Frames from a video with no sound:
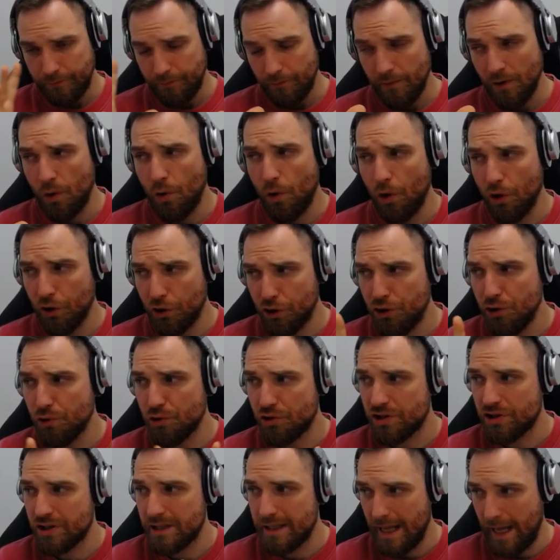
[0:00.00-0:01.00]
or a
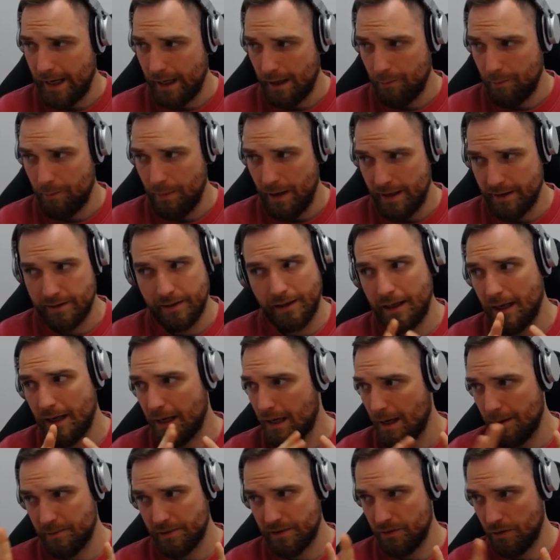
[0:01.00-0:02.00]
huge database,
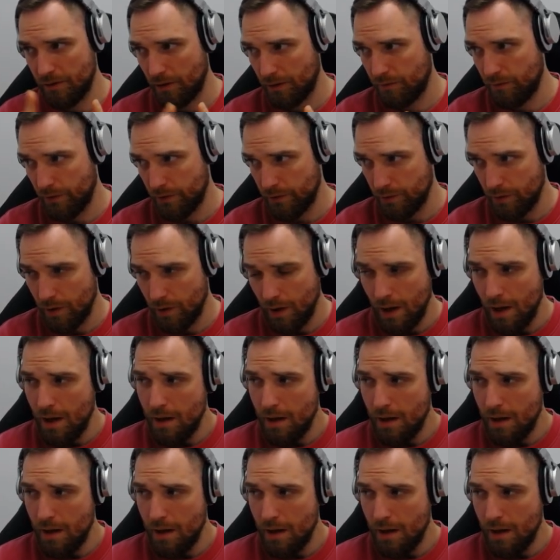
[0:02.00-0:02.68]
ClickUp is not for you.